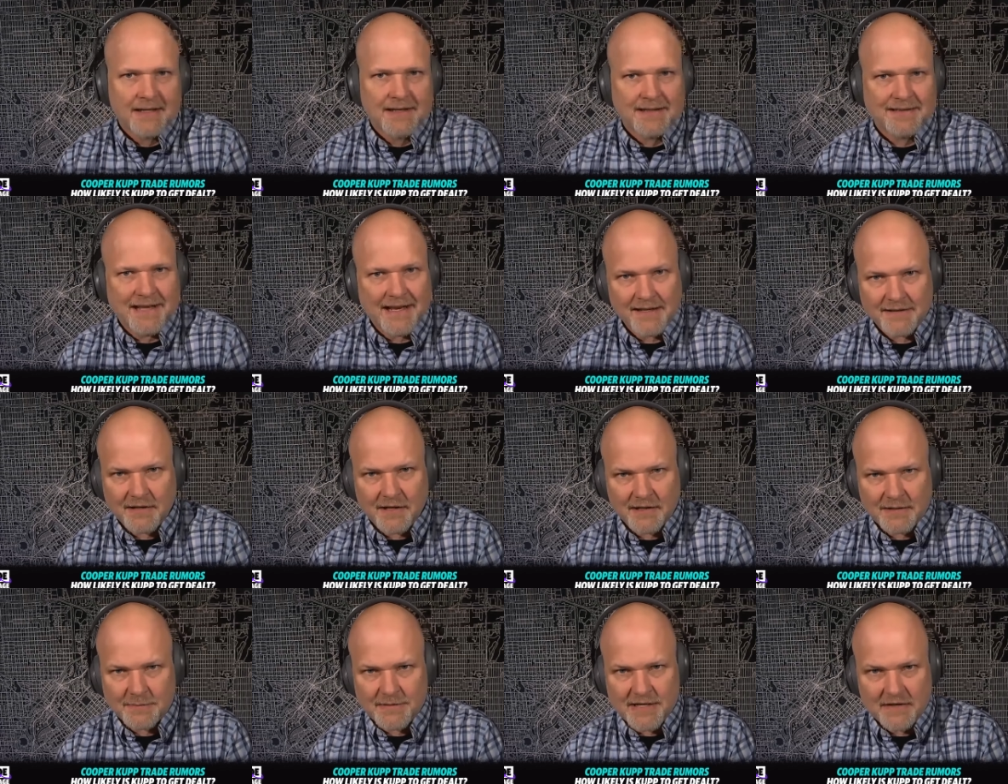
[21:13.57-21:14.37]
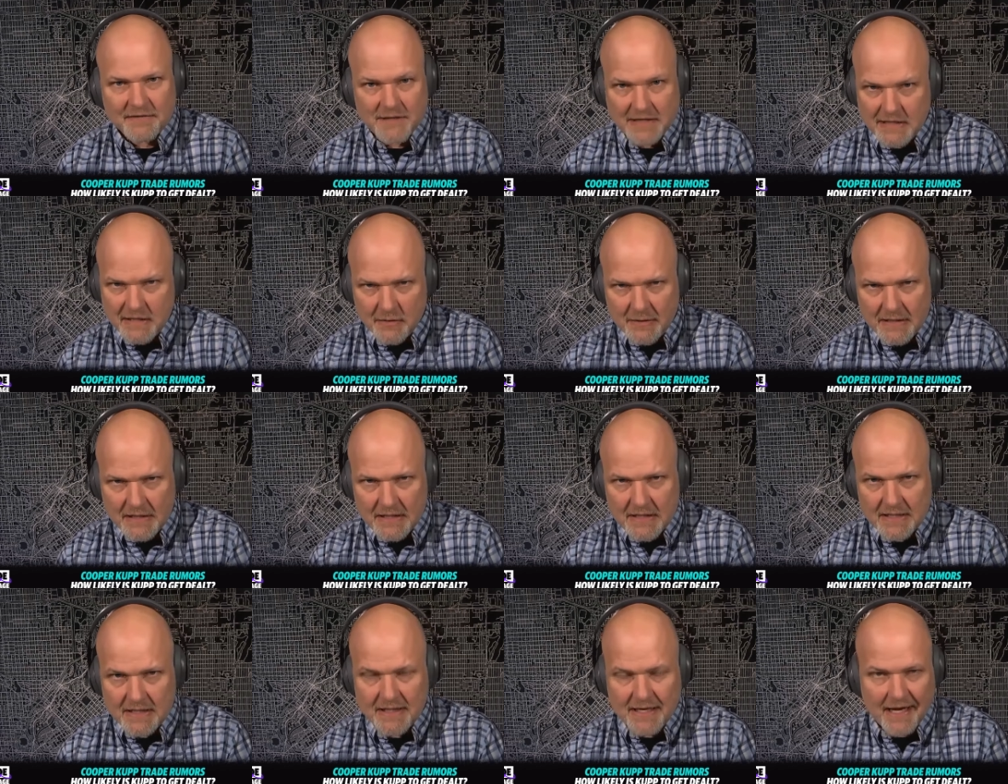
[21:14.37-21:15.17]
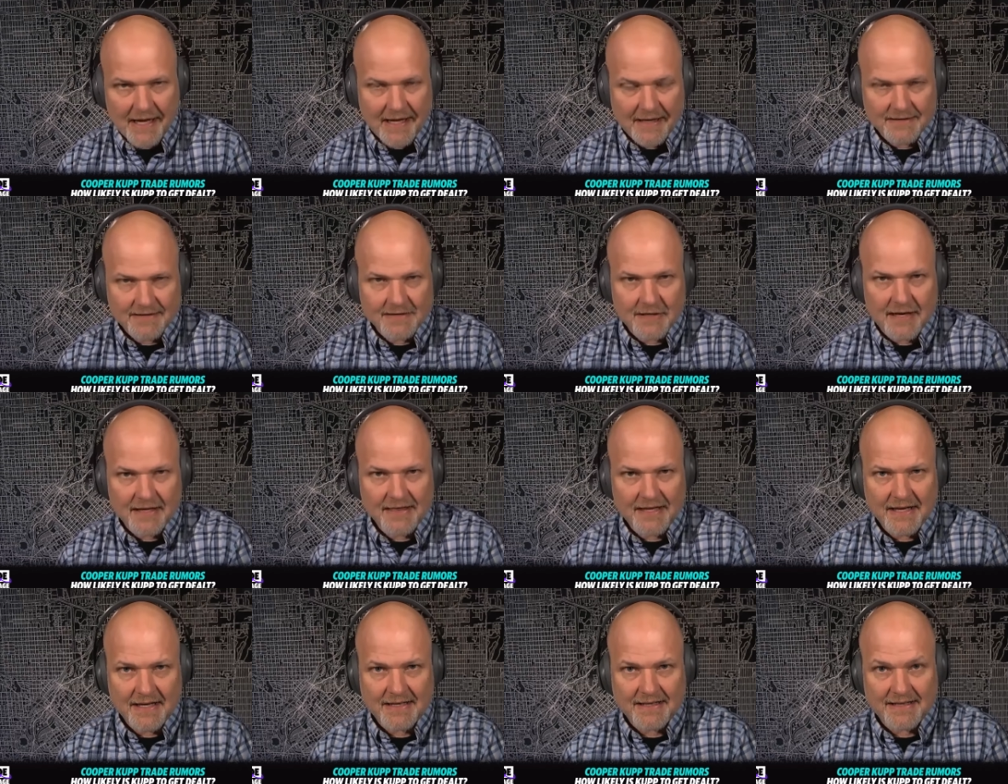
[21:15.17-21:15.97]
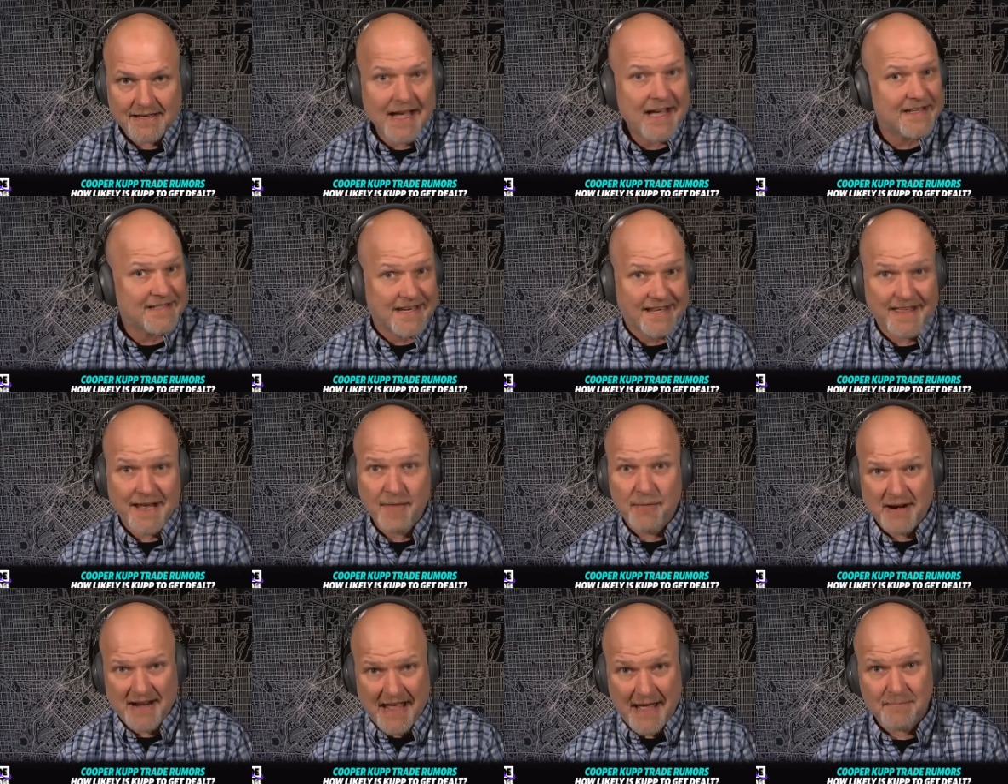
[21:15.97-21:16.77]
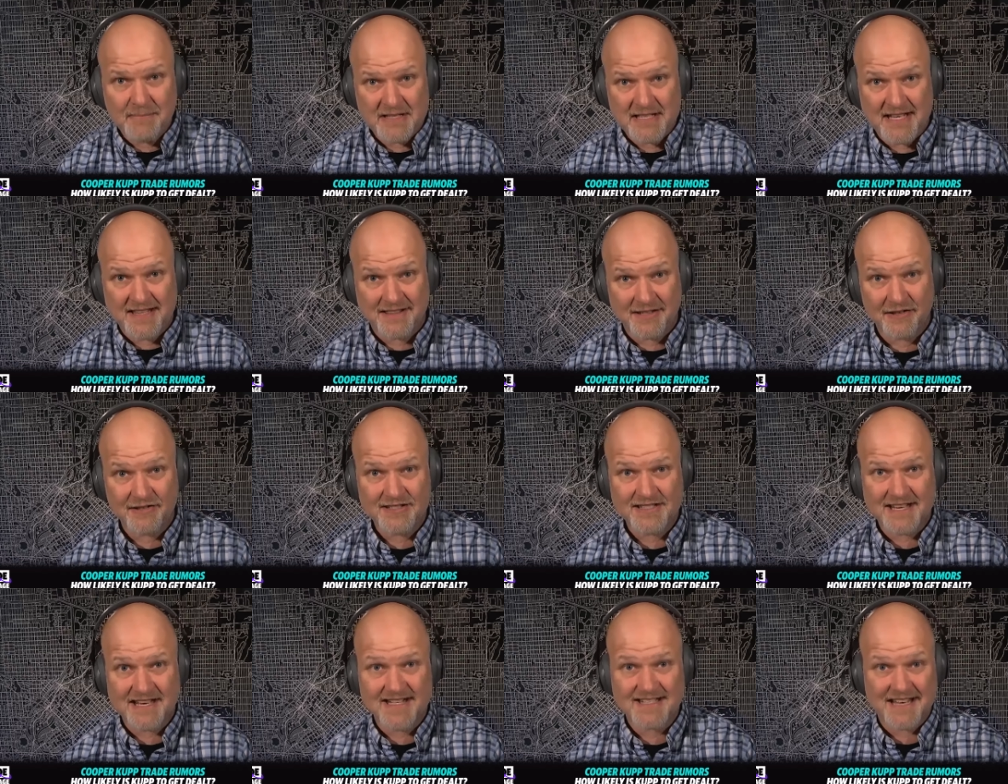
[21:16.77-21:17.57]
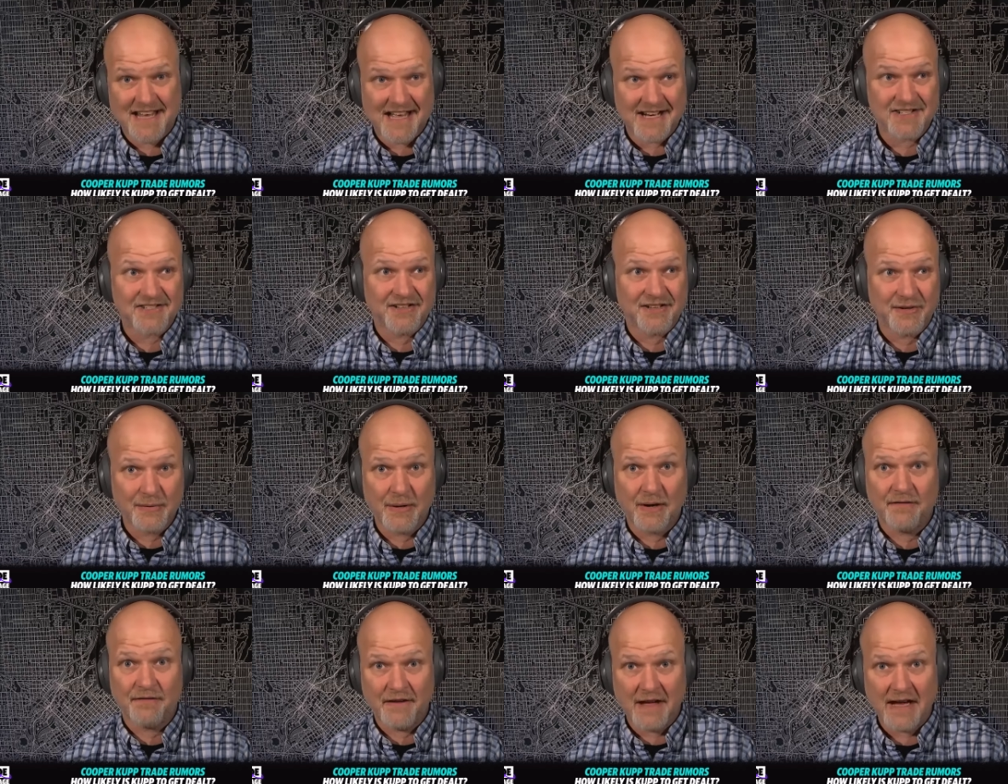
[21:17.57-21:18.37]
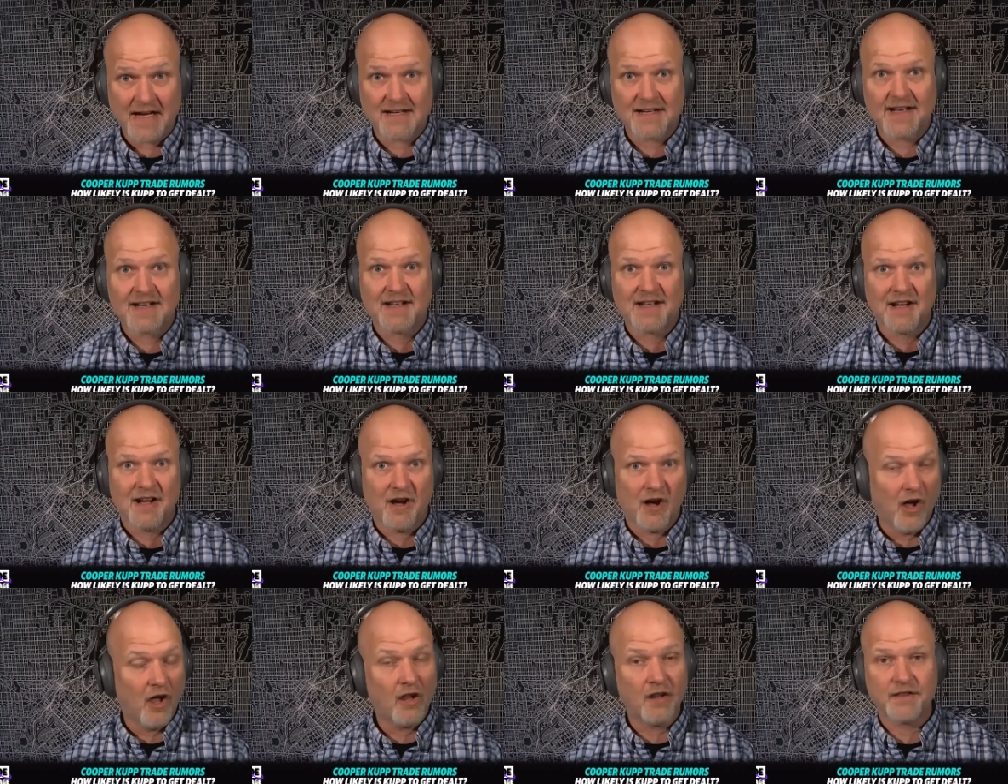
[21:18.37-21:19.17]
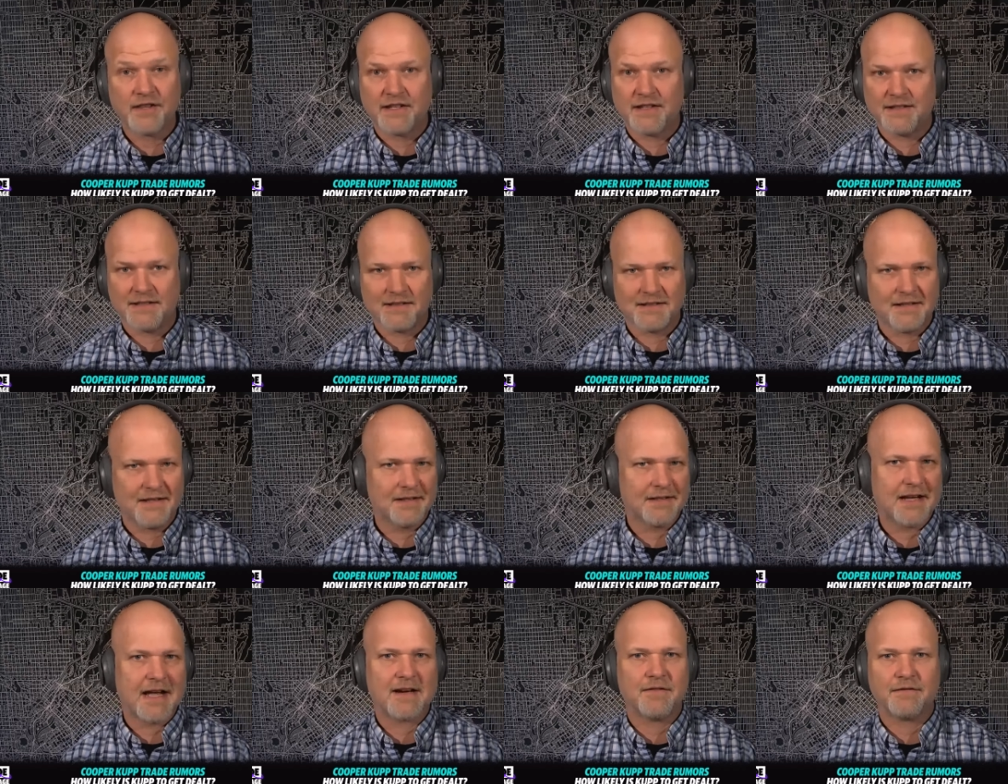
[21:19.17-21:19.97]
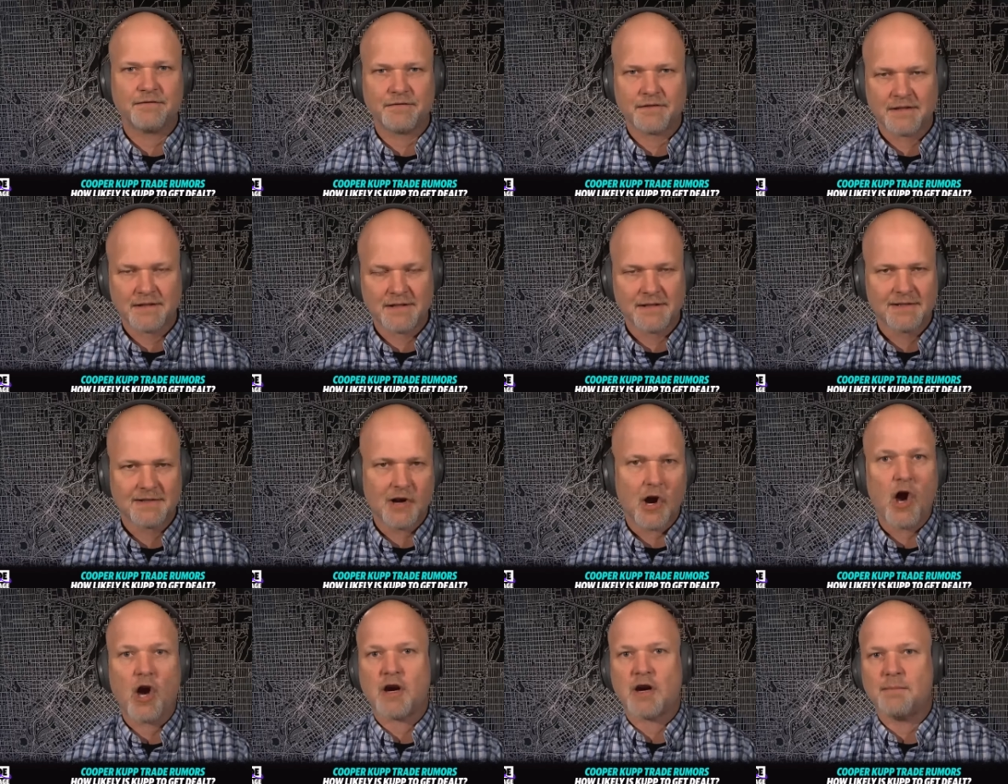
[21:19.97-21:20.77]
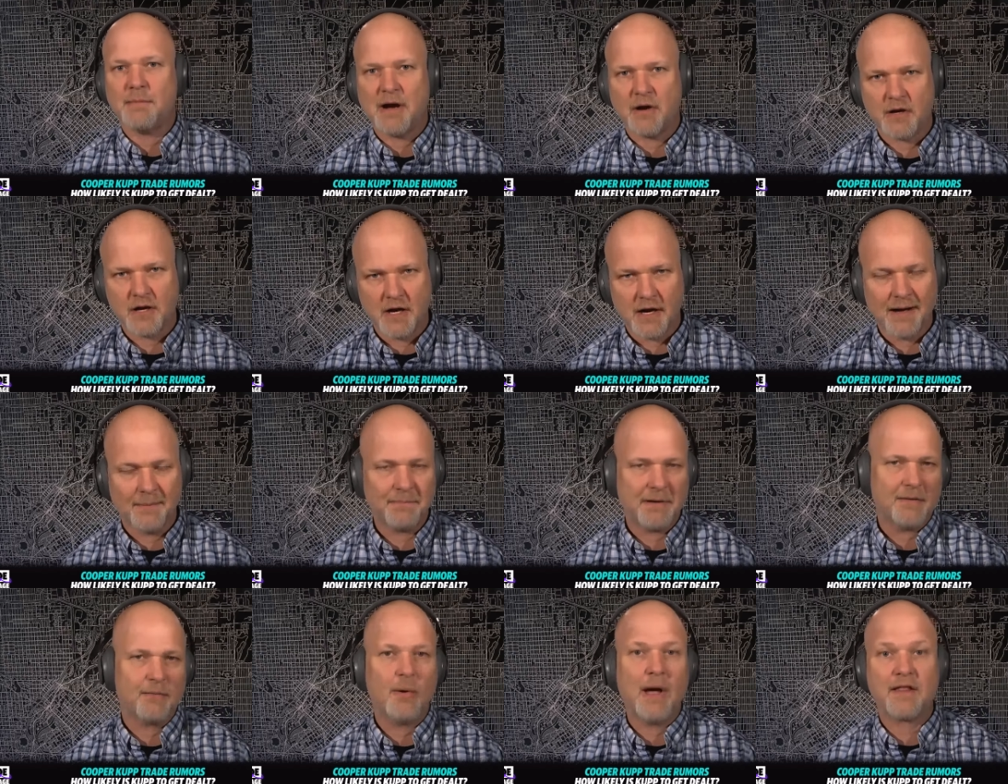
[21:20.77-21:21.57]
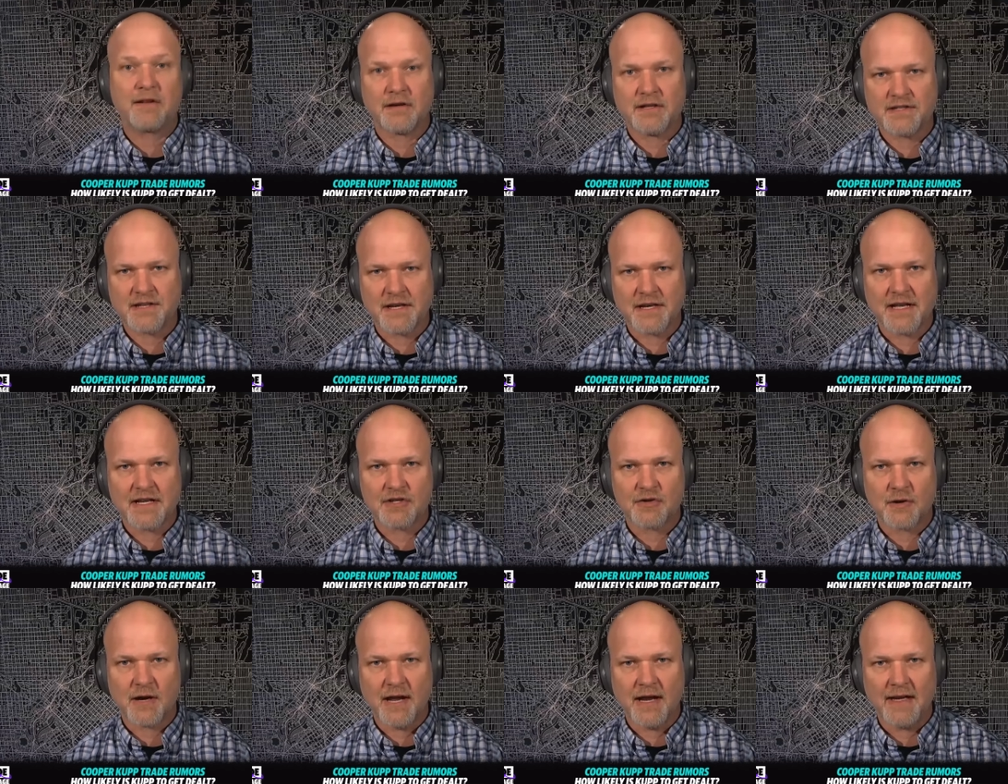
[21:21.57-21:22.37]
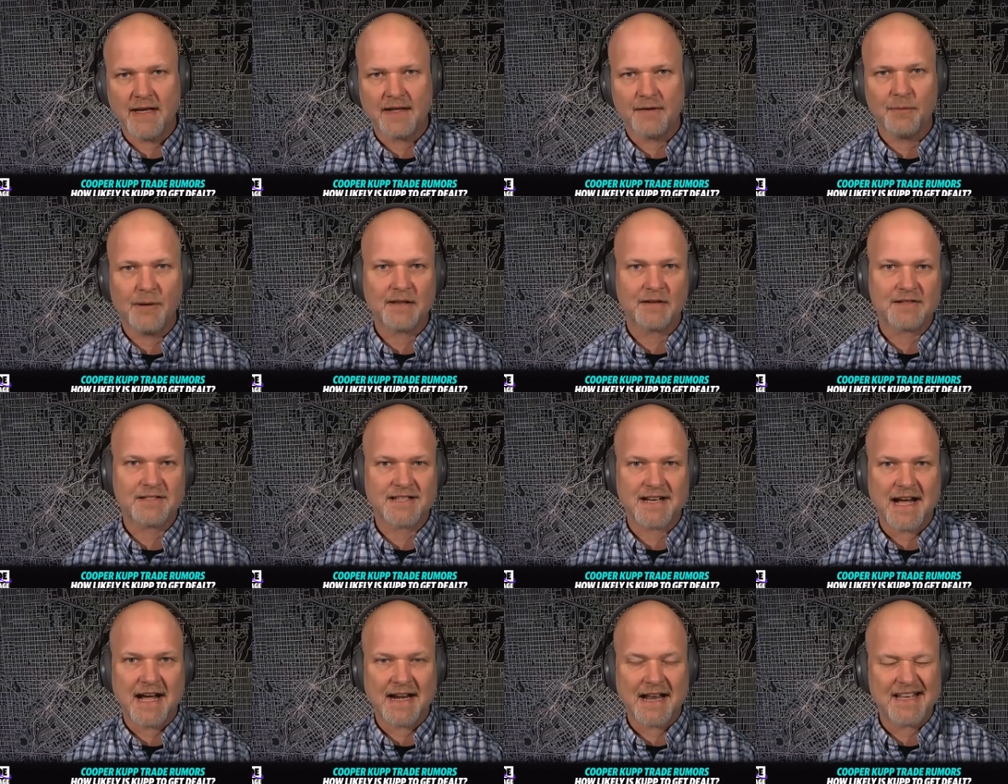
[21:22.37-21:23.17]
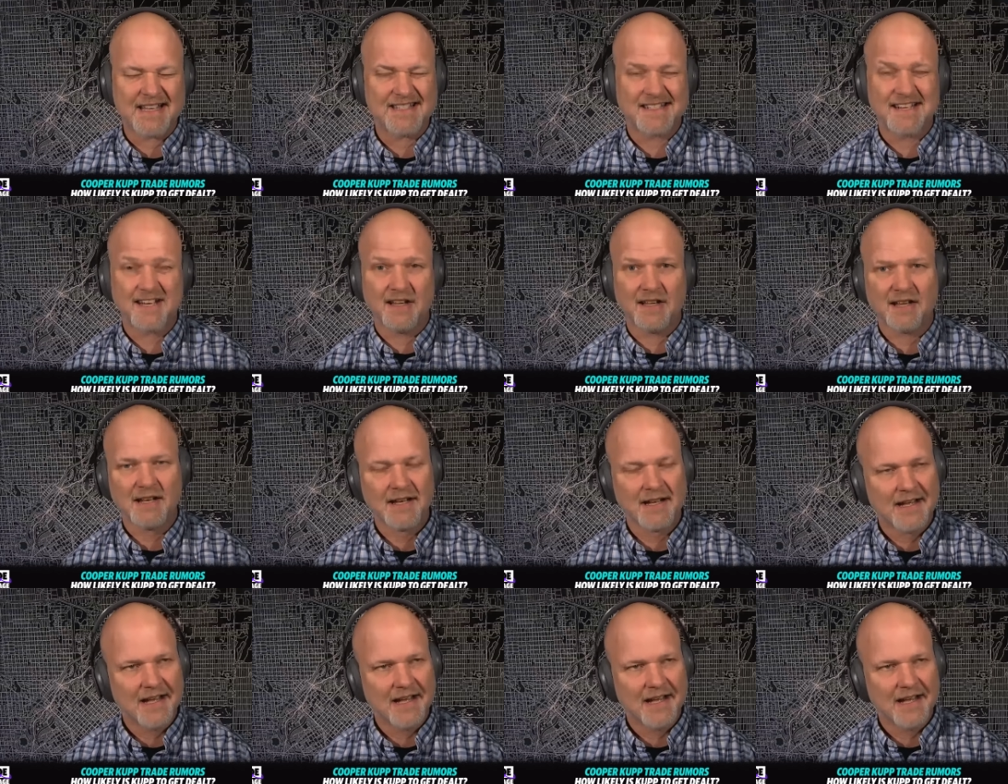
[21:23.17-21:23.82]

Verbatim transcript: they can talk themselves into it. Uh, so I think, yes, I think what happens on Thursday is actually going to affect all the the kind of talk about Kupp and whether he's going to get traded and whether he's not. I still,